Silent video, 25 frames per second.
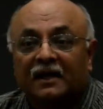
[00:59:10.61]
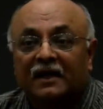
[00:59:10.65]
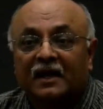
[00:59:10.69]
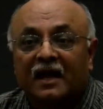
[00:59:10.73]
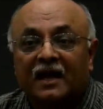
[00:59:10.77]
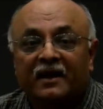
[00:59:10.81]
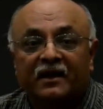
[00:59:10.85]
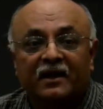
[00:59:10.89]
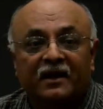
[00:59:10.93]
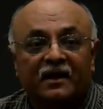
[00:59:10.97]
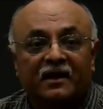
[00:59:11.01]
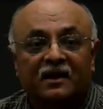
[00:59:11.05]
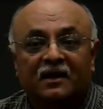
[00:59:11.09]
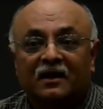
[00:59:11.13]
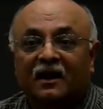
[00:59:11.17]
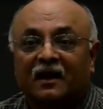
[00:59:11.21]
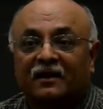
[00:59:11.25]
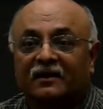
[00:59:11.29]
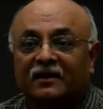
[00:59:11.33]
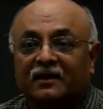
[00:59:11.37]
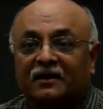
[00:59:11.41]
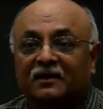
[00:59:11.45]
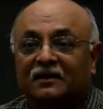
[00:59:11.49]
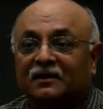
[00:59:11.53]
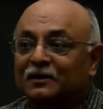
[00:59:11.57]
Any
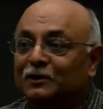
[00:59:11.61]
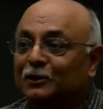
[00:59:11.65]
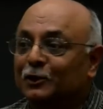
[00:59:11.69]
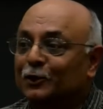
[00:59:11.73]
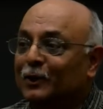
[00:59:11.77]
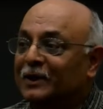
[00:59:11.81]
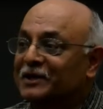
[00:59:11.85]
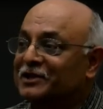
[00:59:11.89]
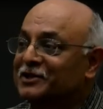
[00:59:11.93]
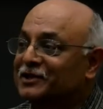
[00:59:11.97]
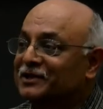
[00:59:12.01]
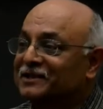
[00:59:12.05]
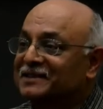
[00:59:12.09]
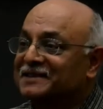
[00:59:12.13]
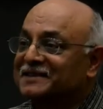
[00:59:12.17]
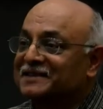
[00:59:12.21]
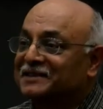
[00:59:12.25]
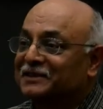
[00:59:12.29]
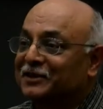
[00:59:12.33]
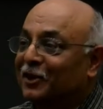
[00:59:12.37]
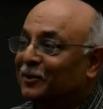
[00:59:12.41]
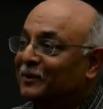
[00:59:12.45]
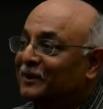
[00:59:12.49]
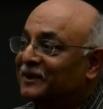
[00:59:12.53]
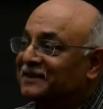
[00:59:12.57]
other questions,
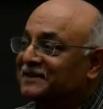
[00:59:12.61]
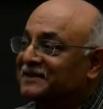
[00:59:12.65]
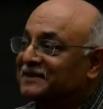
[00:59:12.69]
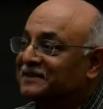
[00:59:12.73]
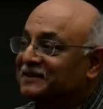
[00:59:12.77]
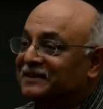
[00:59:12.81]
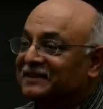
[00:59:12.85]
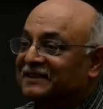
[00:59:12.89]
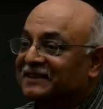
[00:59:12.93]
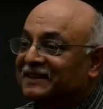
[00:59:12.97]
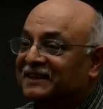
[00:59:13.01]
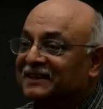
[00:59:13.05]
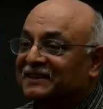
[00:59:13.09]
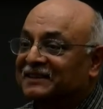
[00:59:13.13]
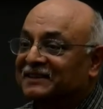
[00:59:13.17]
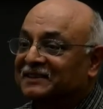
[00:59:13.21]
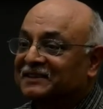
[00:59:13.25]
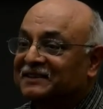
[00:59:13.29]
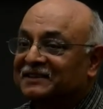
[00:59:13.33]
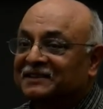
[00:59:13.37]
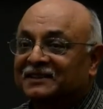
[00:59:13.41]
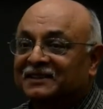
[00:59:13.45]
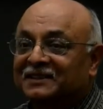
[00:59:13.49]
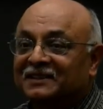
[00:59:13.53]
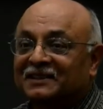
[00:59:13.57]
comments?
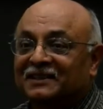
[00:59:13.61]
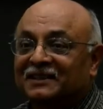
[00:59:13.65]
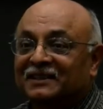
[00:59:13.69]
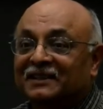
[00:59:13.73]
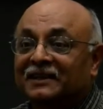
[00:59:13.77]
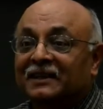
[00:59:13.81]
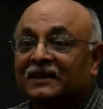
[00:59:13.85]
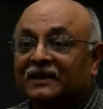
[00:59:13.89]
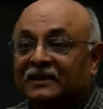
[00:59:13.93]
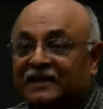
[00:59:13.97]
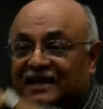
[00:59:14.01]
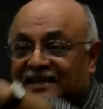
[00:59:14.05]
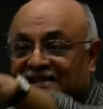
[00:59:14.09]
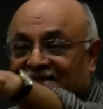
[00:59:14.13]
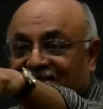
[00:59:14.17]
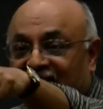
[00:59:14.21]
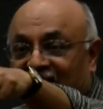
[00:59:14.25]
Yes,